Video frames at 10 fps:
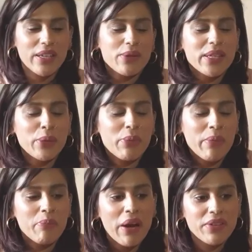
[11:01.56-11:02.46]
It was a little
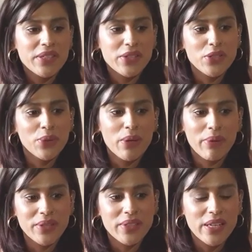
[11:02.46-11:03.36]
bit embarrassing to talk
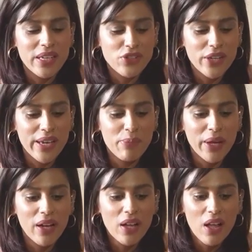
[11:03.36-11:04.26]
about it initially,
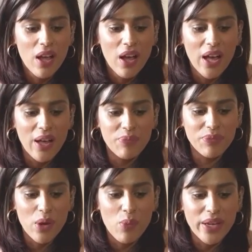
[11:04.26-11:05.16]
but
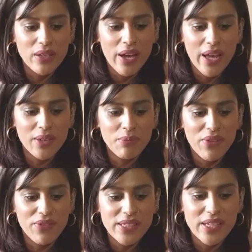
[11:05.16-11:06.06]
when I had
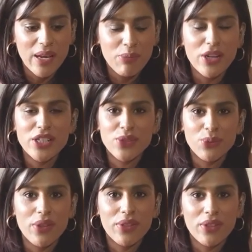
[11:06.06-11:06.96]
my first
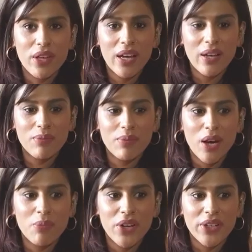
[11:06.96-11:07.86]
collaboration with
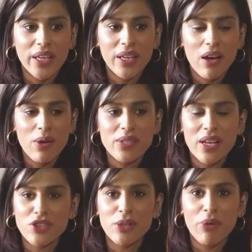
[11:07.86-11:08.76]
Armani, I was
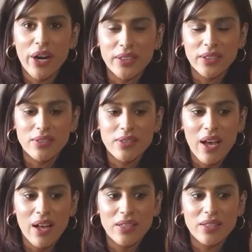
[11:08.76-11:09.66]
actually pregnant,
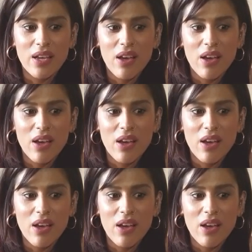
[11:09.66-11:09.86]
and